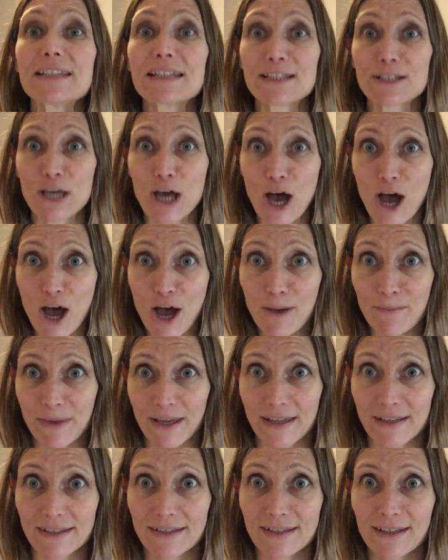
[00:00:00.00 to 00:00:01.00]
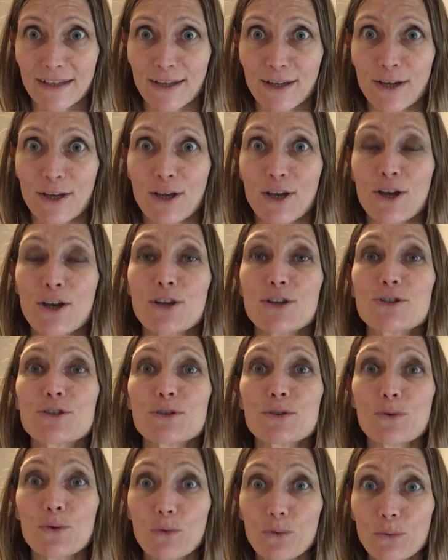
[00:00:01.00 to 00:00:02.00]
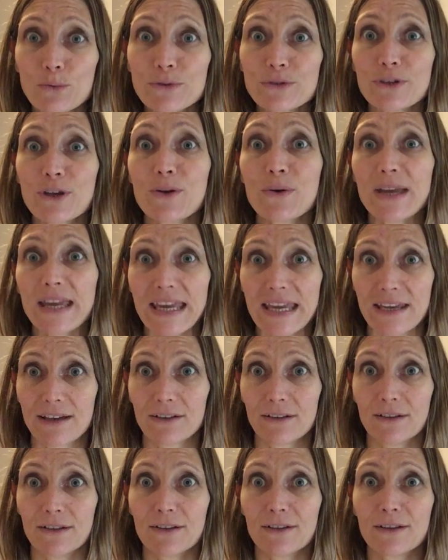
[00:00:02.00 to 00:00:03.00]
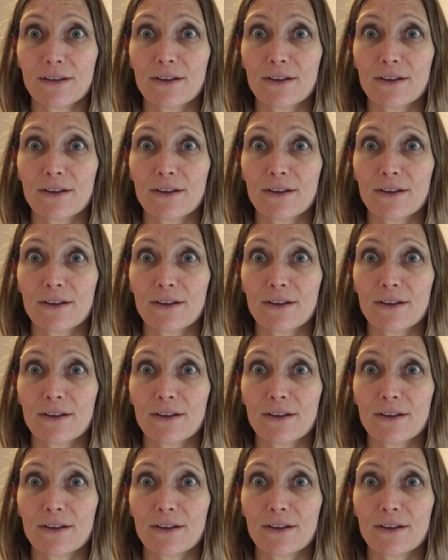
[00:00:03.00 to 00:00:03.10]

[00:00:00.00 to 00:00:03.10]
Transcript: determined to also heal